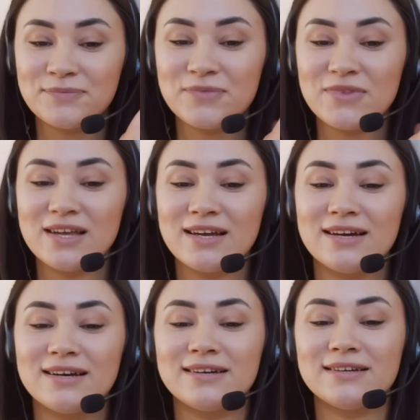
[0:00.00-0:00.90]
you will
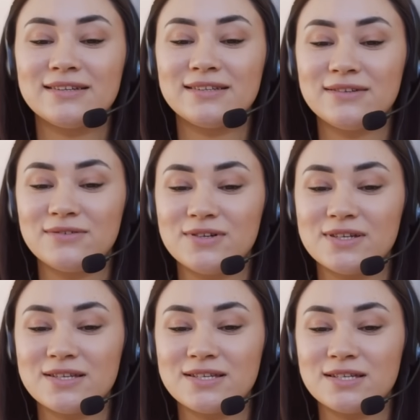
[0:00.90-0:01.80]
notice a significant
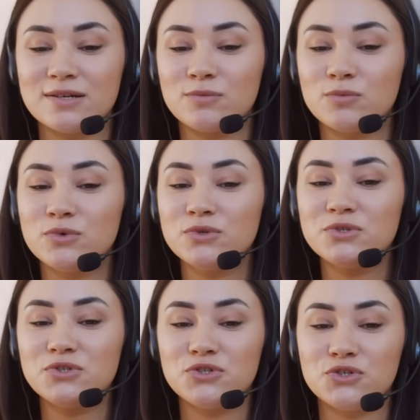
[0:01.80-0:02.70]
improvement in the
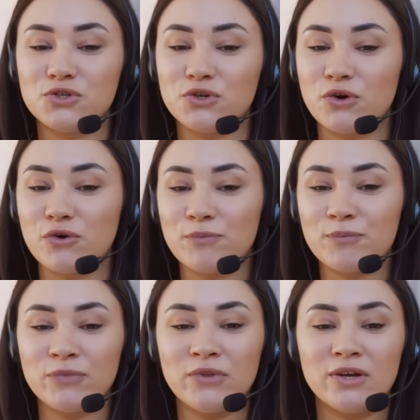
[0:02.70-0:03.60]
clarity and
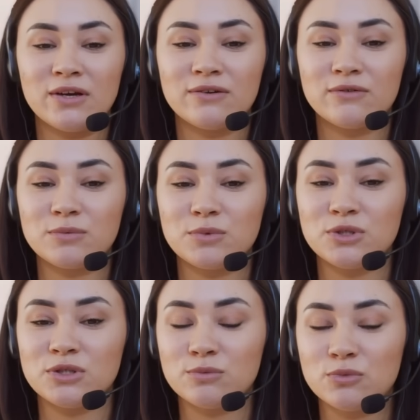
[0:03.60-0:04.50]
effectiveness of your
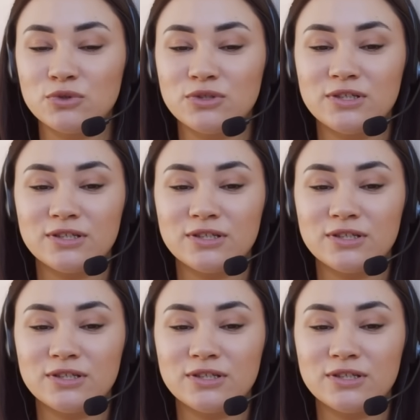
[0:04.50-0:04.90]
communication,